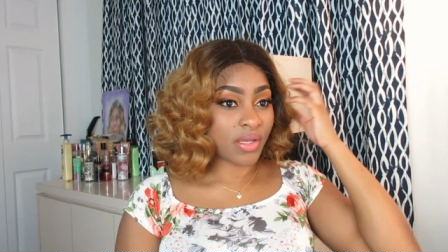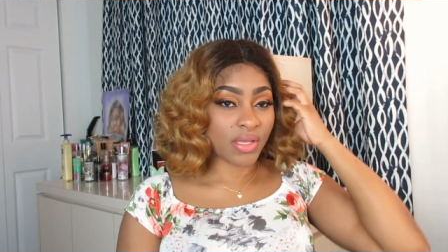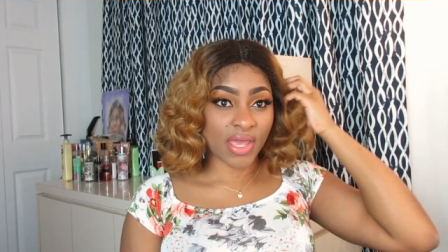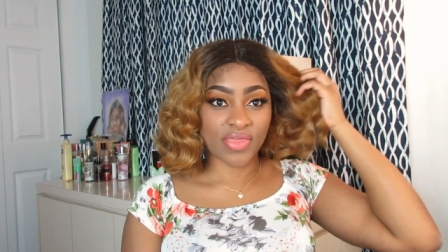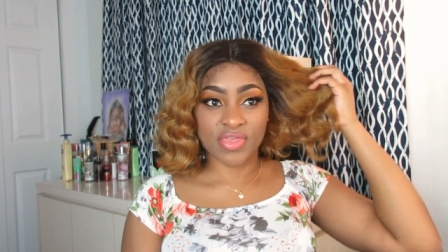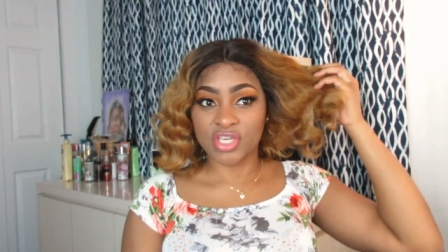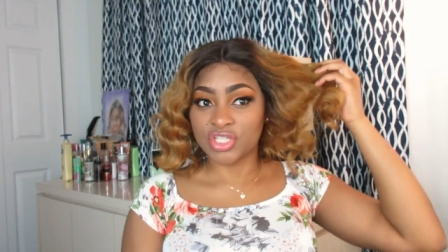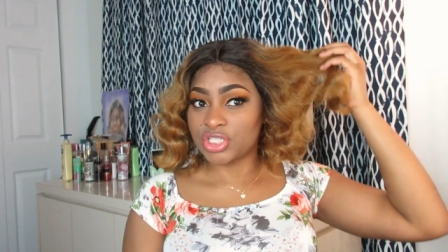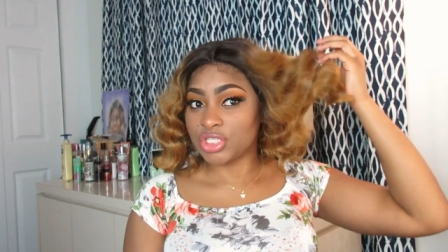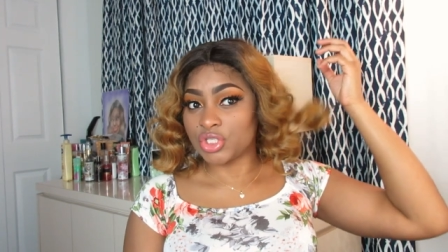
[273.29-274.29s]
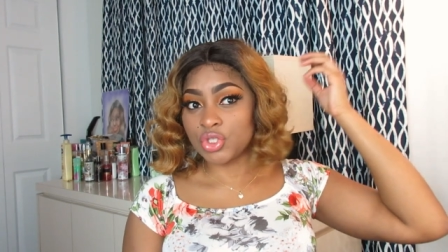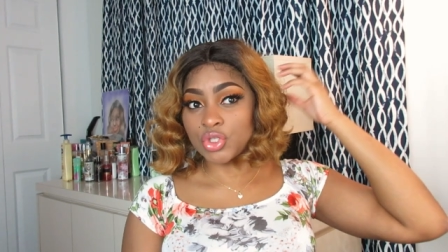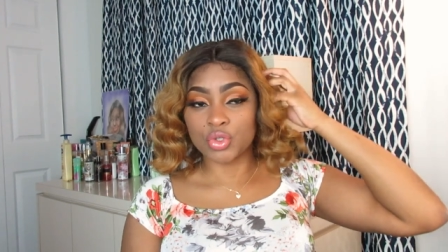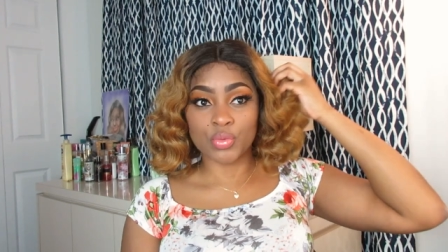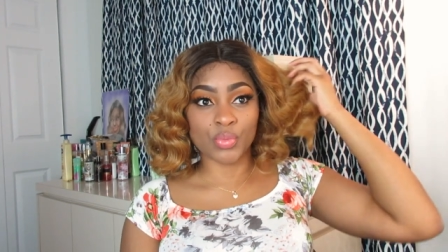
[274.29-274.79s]
yeah i think she's
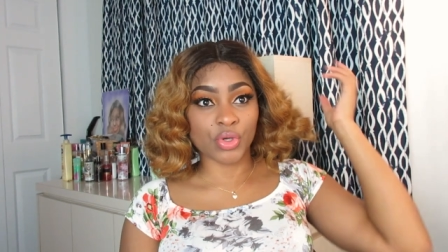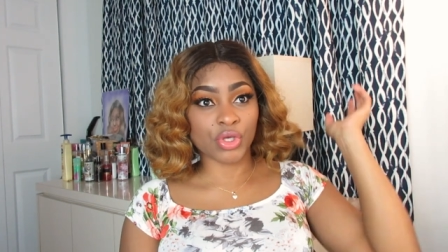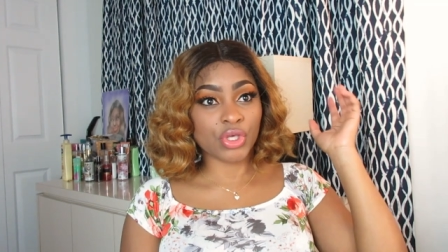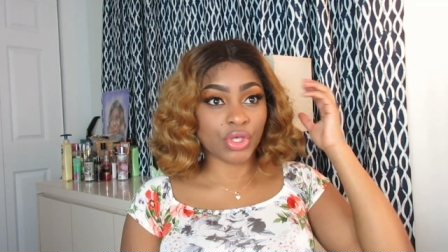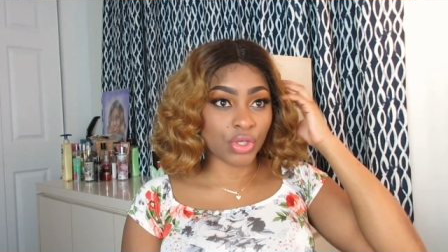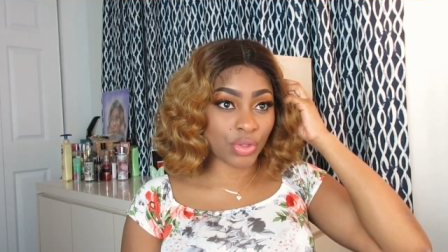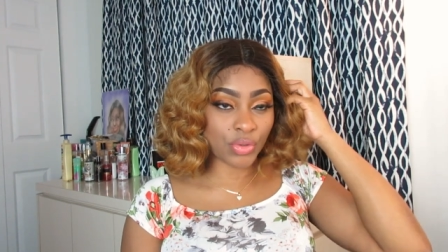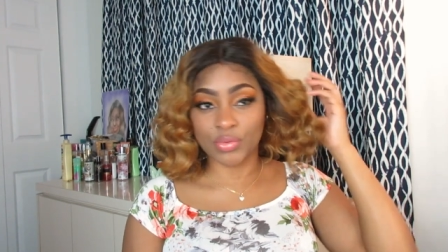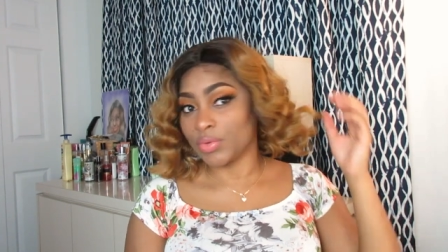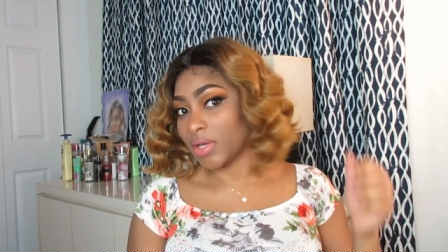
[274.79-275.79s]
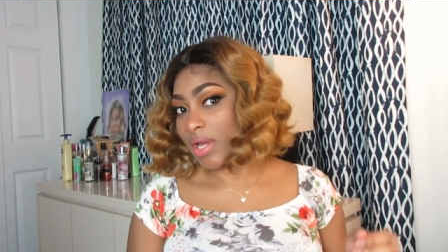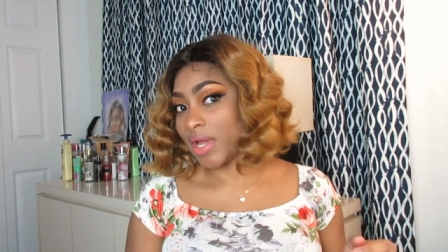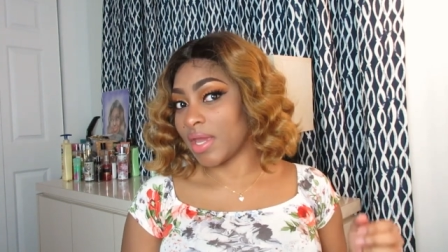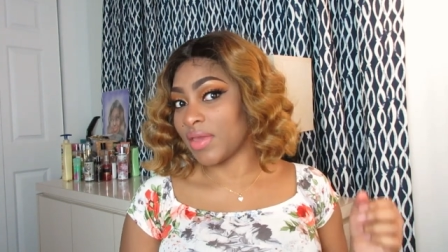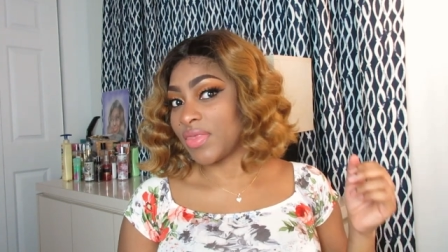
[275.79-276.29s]
super cute
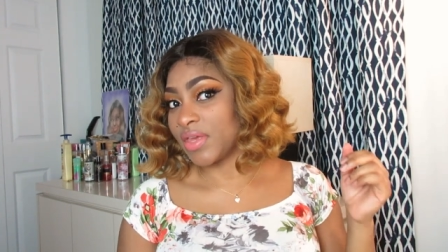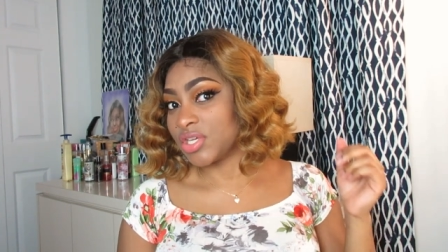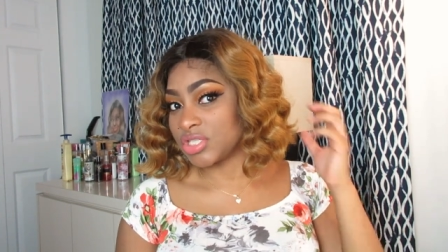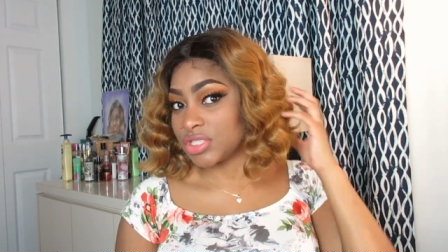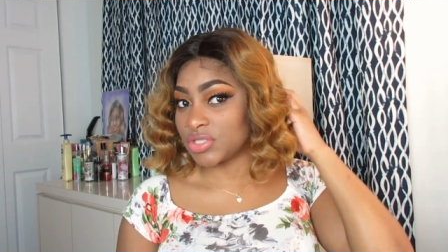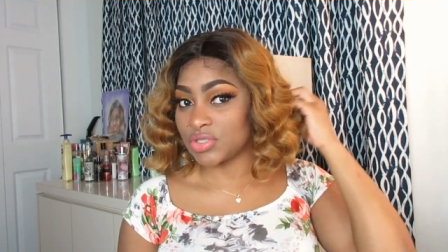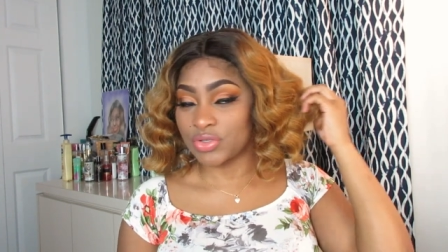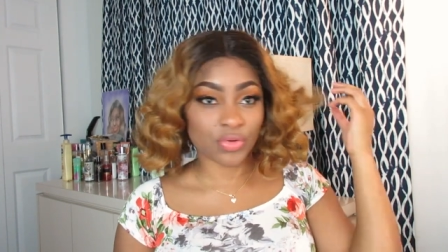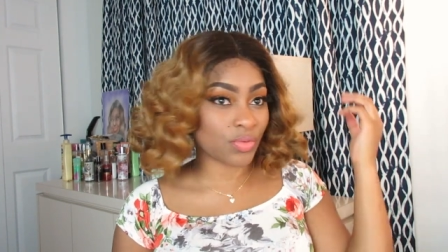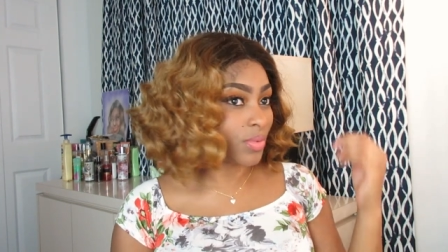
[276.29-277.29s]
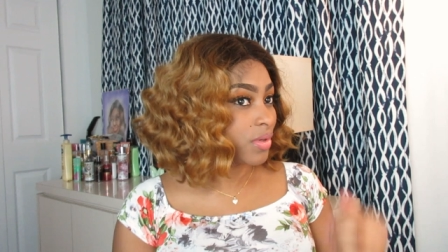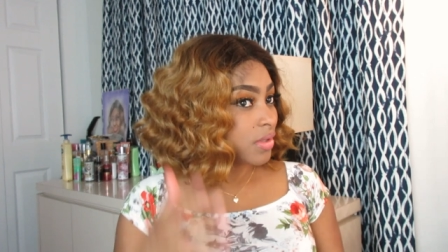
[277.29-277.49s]
i think she's dope